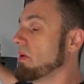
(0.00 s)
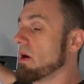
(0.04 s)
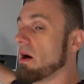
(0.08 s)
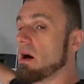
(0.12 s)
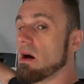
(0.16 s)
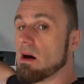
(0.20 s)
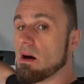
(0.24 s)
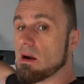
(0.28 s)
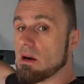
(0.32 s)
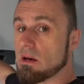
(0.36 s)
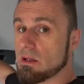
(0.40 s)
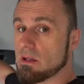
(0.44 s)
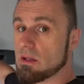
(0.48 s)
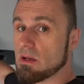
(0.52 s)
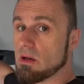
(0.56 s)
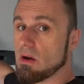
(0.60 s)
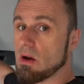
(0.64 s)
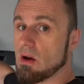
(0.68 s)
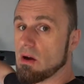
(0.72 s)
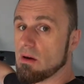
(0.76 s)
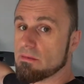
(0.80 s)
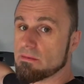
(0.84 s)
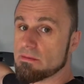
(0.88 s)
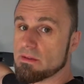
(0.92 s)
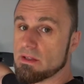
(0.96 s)
part
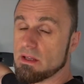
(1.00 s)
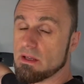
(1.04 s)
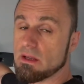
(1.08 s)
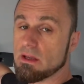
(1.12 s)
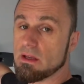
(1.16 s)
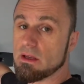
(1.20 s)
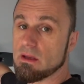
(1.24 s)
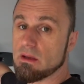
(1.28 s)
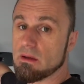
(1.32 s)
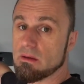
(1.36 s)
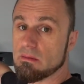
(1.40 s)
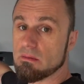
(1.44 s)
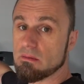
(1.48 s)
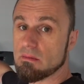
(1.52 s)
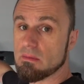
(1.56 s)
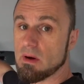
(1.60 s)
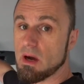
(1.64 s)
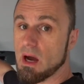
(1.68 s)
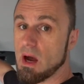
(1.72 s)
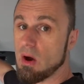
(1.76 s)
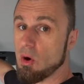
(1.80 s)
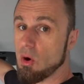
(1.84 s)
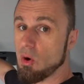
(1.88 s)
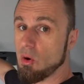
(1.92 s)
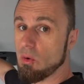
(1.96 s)
of the
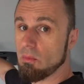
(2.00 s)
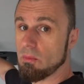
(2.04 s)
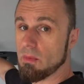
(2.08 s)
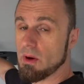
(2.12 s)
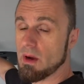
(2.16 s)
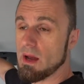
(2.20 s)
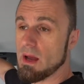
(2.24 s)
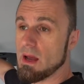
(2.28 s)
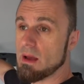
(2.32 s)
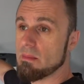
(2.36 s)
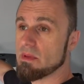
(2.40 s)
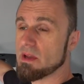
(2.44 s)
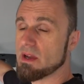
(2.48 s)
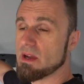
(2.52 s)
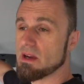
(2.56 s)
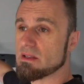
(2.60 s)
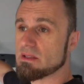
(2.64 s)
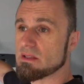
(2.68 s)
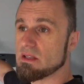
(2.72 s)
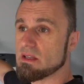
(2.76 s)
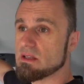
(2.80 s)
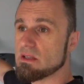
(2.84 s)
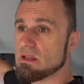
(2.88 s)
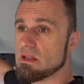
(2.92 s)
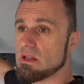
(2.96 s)
home, because
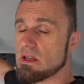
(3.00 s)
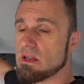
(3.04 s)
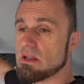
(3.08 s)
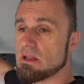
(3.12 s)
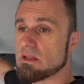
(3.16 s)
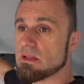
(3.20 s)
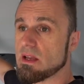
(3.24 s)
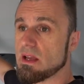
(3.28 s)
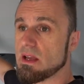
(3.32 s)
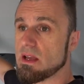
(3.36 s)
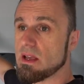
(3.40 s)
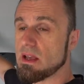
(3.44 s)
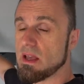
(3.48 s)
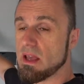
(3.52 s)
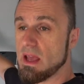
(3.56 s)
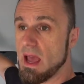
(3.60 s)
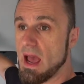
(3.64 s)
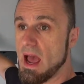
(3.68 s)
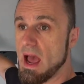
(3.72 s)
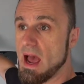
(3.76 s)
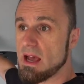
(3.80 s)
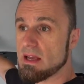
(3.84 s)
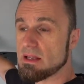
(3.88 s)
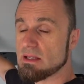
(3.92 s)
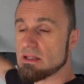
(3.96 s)
this is a
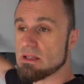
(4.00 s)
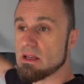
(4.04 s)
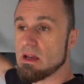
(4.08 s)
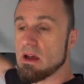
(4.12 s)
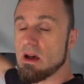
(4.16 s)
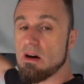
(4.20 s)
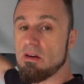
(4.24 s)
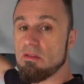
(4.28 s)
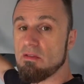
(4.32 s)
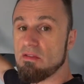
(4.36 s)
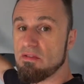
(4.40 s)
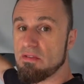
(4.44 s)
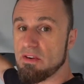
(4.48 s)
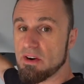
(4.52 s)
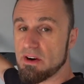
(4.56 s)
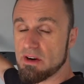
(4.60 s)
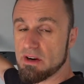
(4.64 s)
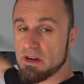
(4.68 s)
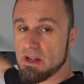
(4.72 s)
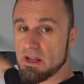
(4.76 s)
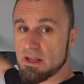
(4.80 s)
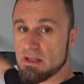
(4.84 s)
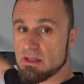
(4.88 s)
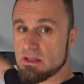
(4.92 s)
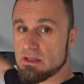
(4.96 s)
gas
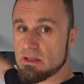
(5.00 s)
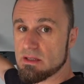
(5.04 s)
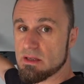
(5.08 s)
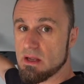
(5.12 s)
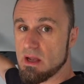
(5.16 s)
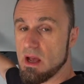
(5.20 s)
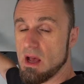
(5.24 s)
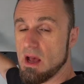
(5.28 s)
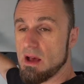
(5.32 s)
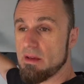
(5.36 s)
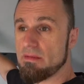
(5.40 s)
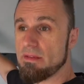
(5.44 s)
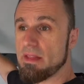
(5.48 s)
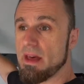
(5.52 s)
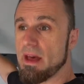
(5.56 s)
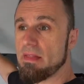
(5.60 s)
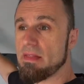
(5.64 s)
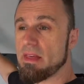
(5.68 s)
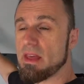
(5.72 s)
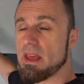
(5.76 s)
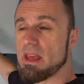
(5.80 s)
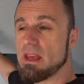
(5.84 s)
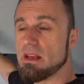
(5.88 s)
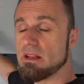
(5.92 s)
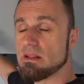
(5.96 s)
furnace that
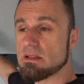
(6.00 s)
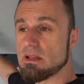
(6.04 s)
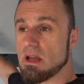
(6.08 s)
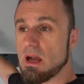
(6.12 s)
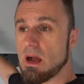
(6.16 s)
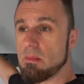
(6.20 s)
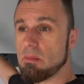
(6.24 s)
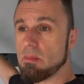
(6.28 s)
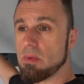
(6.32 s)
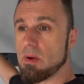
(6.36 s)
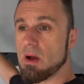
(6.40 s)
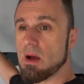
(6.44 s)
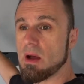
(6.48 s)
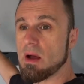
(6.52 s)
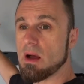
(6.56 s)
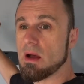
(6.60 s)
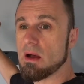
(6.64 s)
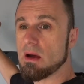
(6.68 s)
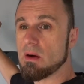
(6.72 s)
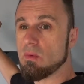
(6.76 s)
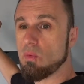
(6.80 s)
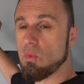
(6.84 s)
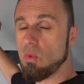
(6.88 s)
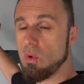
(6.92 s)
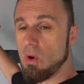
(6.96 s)
heats up
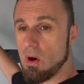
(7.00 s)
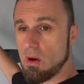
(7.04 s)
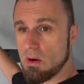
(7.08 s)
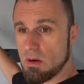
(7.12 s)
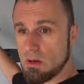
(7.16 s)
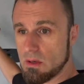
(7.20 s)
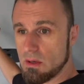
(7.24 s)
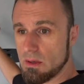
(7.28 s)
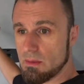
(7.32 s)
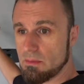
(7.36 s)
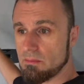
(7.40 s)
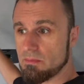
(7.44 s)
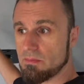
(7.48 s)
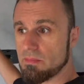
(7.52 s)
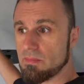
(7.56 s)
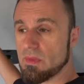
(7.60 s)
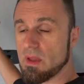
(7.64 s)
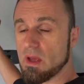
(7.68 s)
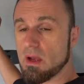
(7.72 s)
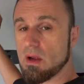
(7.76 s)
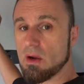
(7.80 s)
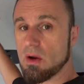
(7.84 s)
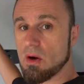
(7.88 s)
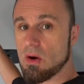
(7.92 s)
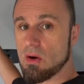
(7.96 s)
water
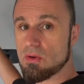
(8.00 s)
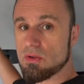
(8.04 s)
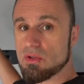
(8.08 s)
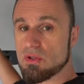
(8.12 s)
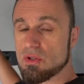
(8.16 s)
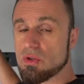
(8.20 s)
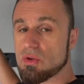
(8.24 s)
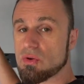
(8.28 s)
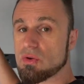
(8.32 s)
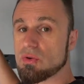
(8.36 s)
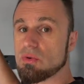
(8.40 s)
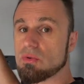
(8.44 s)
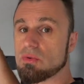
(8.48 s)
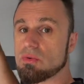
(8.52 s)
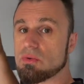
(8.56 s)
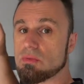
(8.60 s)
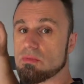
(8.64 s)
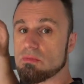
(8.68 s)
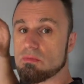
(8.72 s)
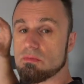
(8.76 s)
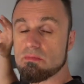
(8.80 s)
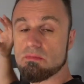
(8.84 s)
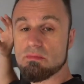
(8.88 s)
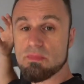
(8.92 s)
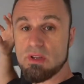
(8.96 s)
that goes through
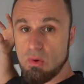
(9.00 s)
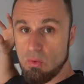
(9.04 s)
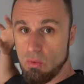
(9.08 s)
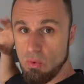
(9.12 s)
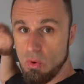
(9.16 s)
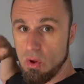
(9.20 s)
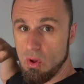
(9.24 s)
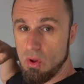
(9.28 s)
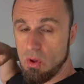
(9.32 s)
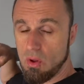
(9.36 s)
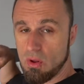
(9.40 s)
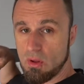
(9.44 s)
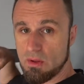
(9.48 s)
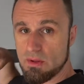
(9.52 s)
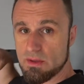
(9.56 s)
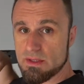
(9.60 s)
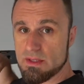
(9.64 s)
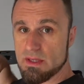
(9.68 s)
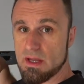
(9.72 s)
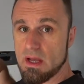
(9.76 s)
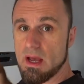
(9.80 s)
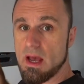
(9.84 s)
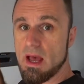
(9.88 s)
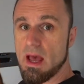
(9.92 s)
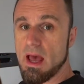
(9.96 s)
the walls
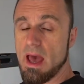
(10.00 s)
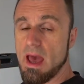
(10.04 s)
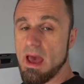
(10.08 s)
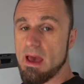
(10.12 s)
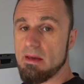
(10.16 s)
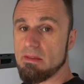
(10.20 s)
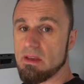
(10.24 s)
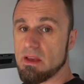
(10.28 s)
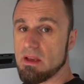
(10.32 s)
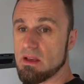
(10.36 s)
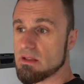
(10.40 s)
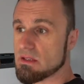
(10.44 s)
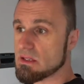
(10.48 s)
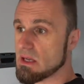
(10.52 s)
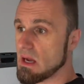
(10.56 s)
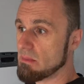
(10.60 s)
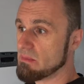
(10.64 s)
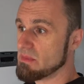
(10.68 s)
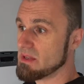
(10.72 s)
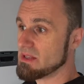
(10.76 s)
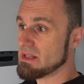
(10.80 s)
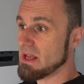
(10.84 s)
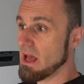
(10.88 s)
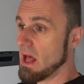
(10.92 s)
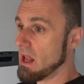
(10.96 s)
and heats up
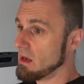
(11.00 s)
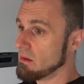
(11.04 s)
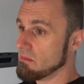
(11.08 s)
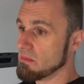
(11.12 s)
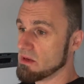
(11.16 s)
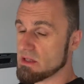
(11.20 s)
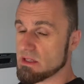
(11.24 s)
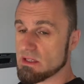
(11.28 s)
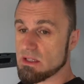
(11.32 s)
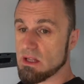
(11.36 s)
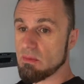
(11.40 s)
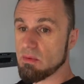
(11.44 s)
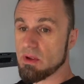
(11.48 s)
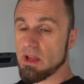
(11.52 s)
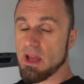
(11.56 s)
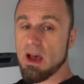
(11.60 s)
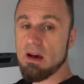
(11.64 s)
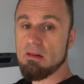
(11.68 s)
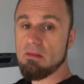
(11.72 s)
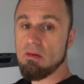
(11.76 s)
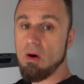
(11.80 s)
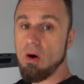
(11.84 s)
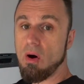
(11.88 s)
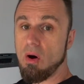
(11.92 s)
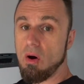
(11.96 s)
these elements that we
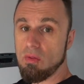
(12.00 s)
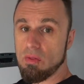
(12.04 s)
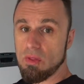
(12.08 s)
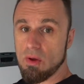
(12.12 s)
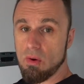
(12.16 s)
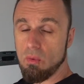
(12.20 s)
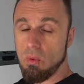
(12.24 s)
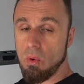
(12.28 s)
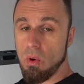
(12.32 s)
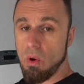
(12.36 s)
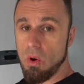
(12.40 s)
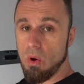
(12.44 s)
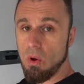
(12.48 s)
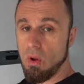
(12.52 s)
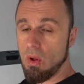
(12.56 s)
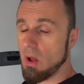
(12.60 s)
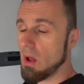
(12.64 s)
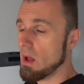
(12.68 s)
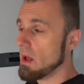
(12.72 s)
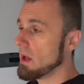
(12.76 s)
have on the wall.